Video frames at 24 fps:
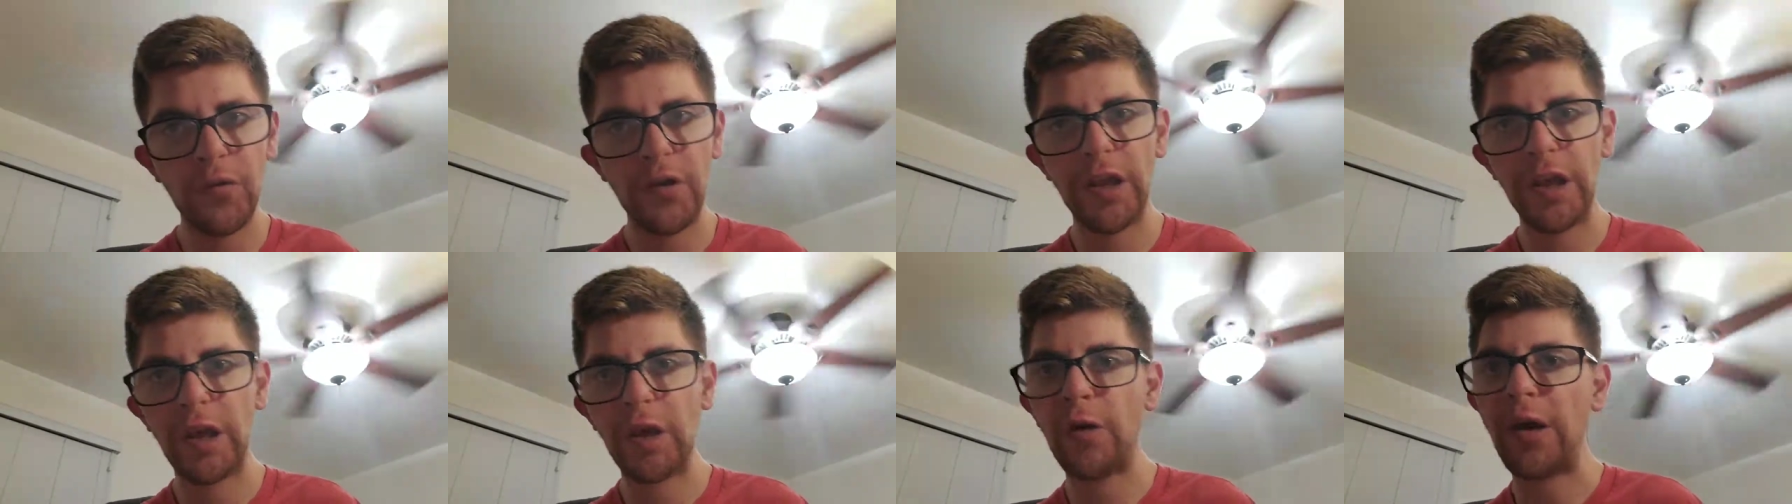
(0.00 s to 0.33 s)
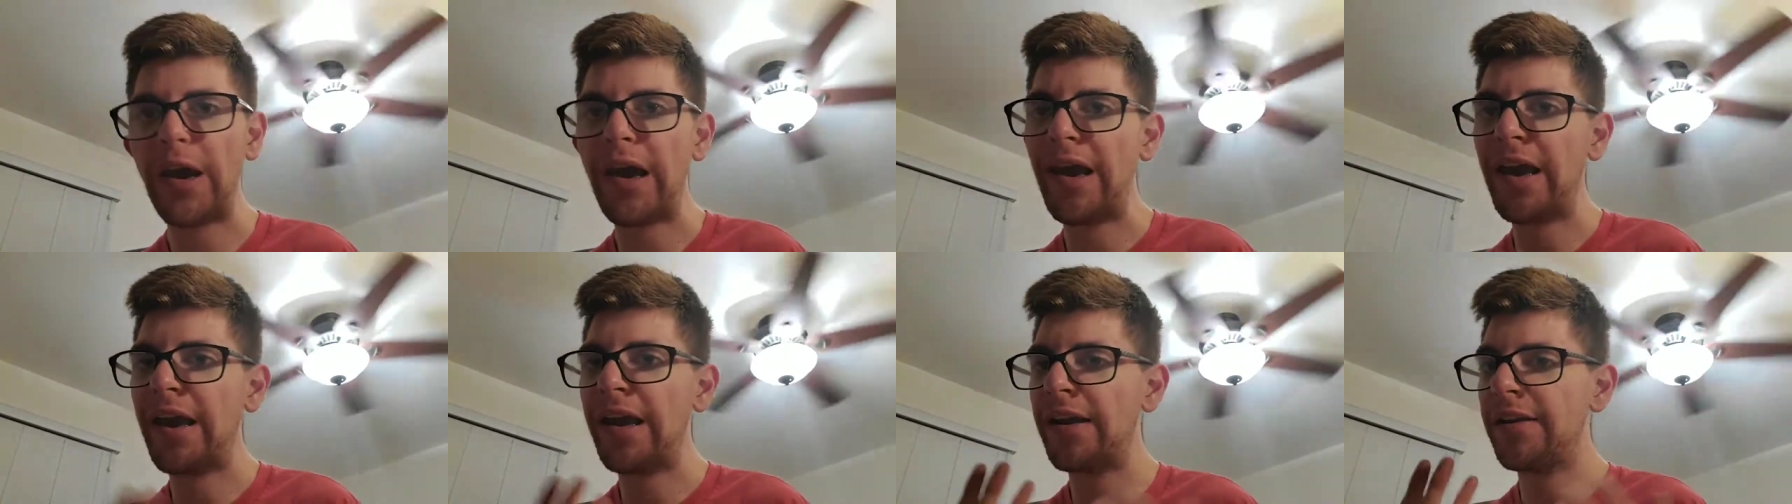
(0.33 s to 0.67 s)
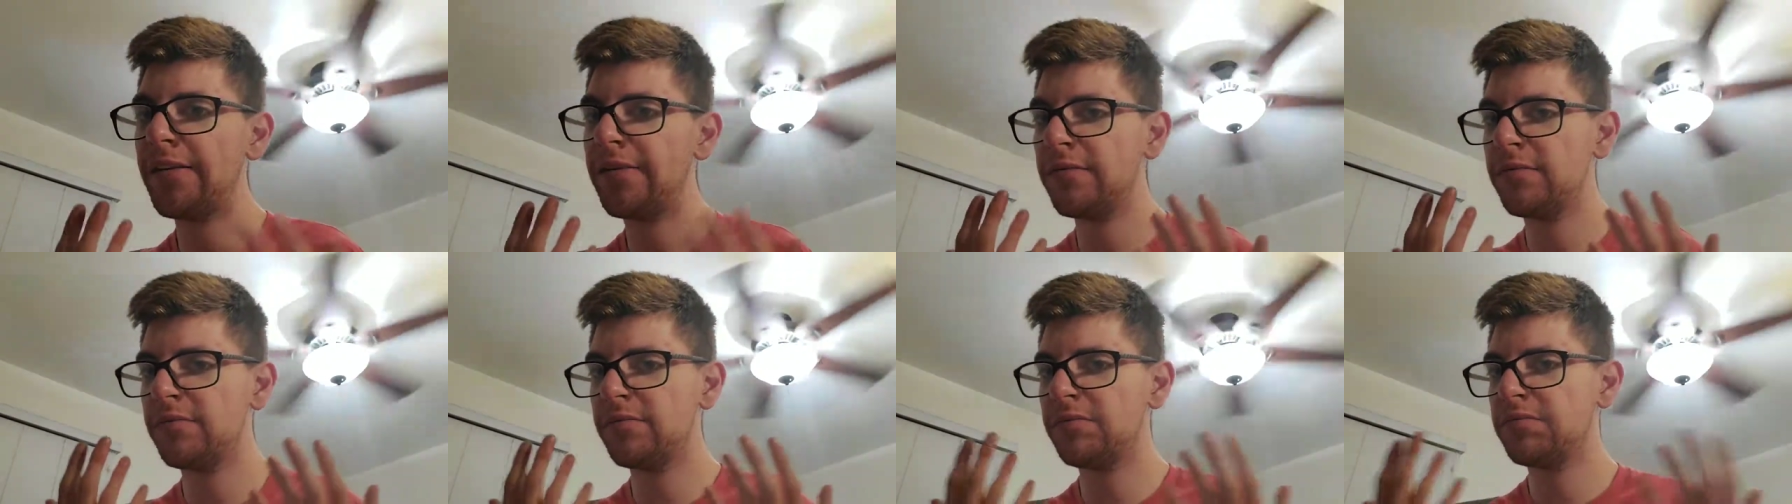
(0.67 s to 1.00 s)
video
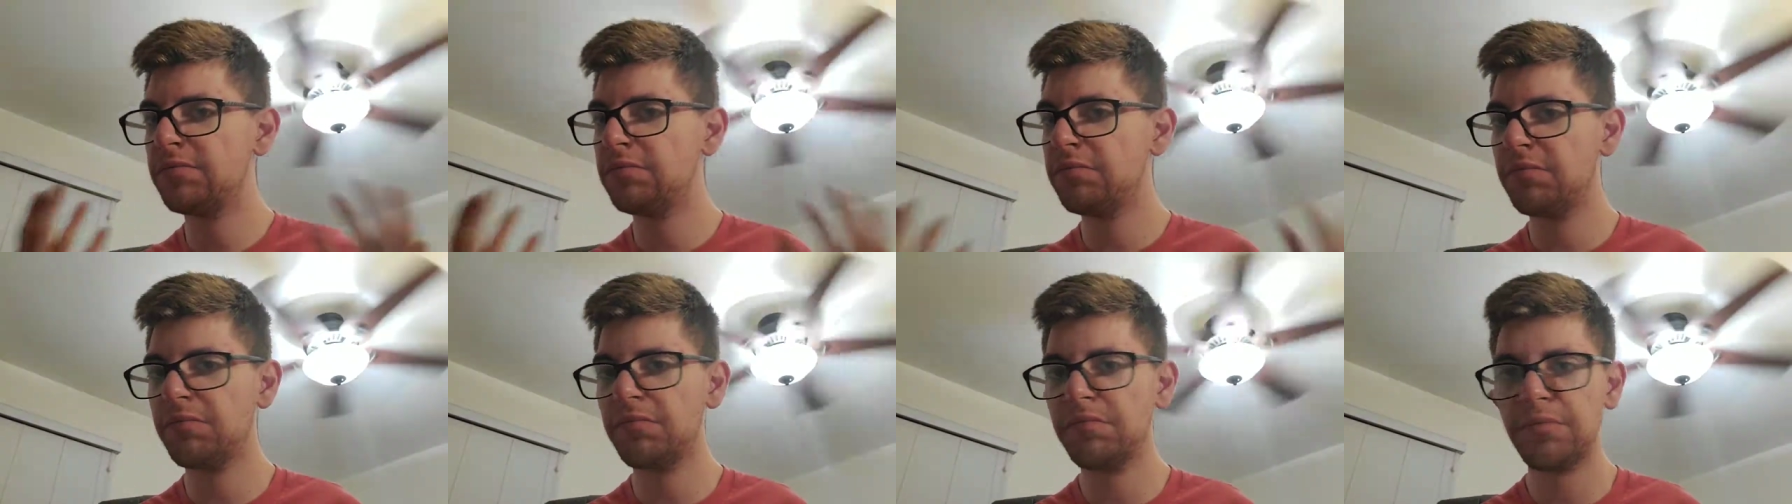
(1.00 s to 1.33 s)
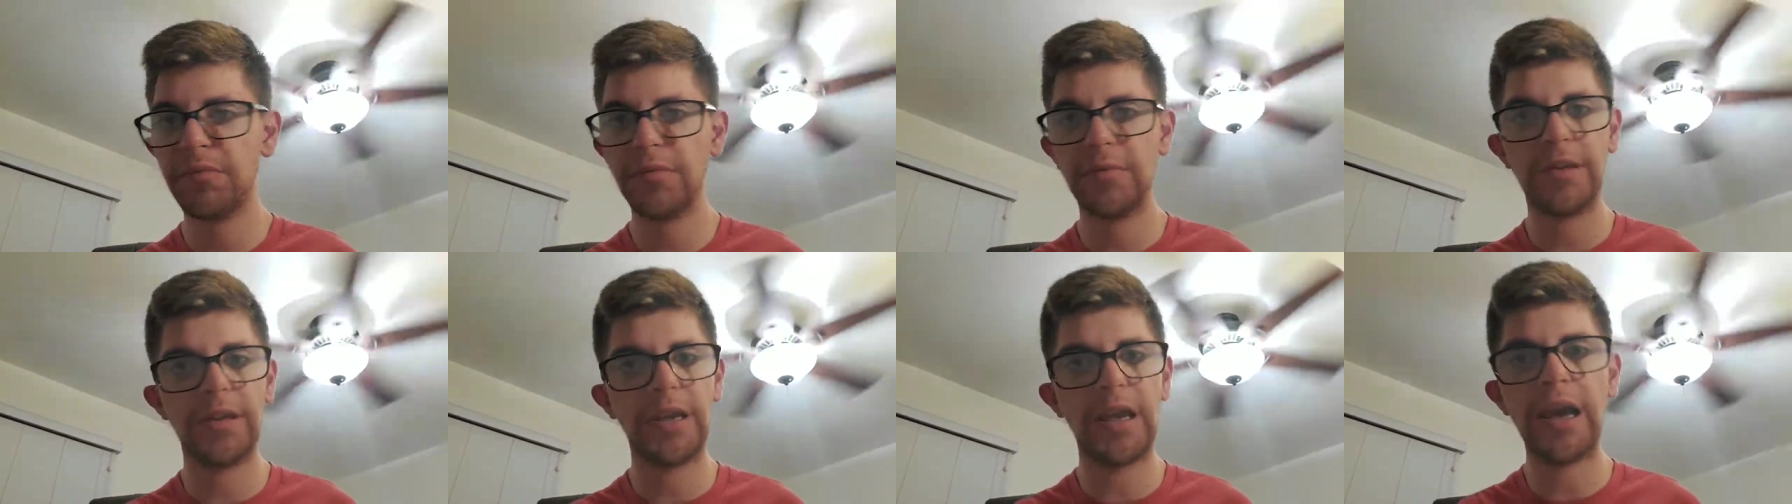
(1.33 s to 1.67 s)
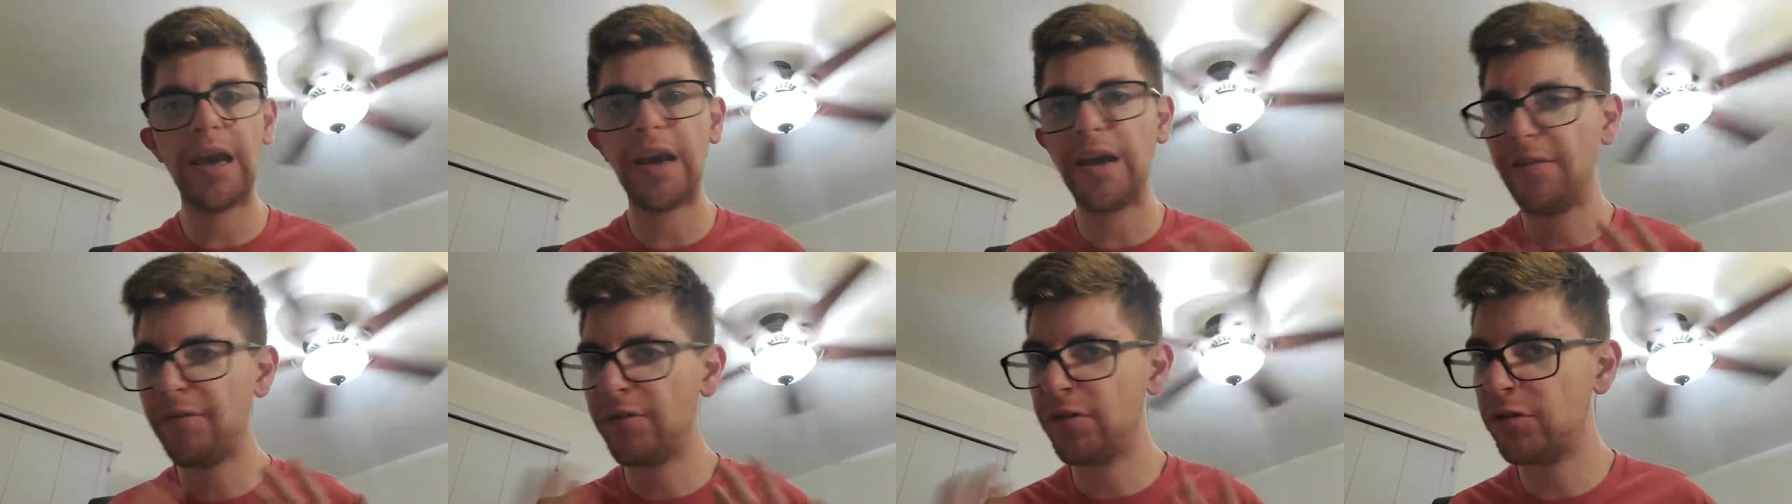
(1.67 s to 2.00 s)
and
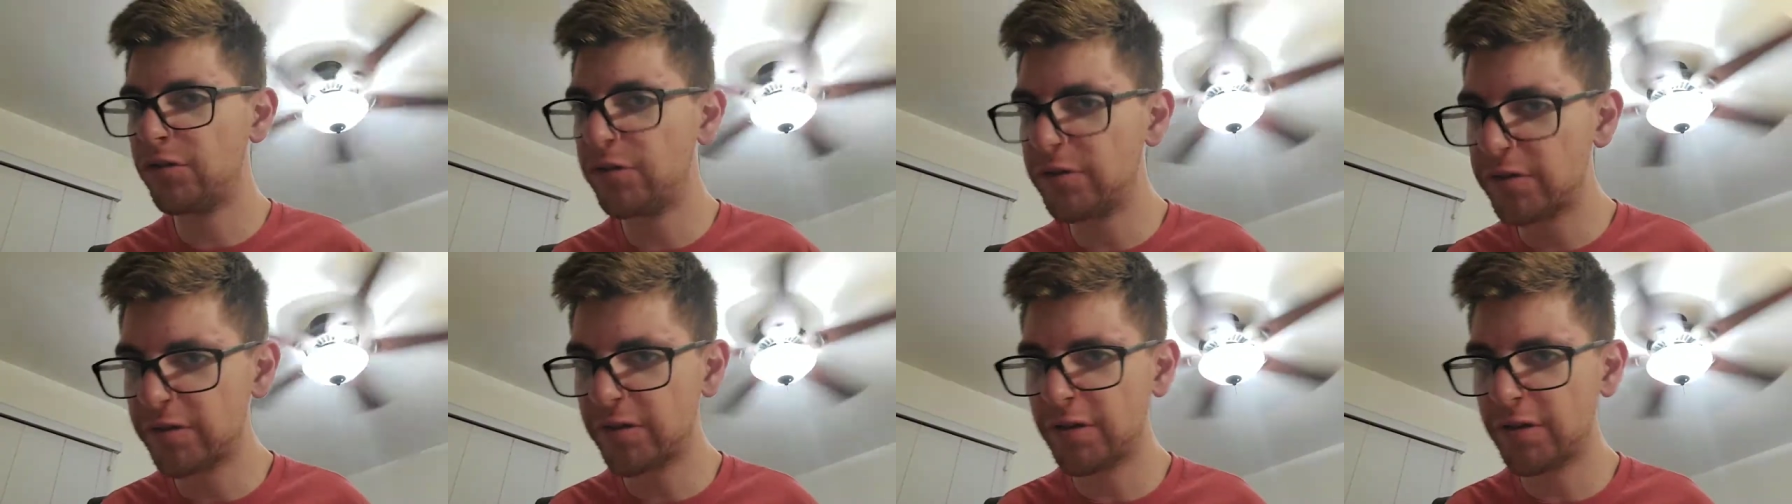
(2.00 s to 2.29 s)
yeah, if you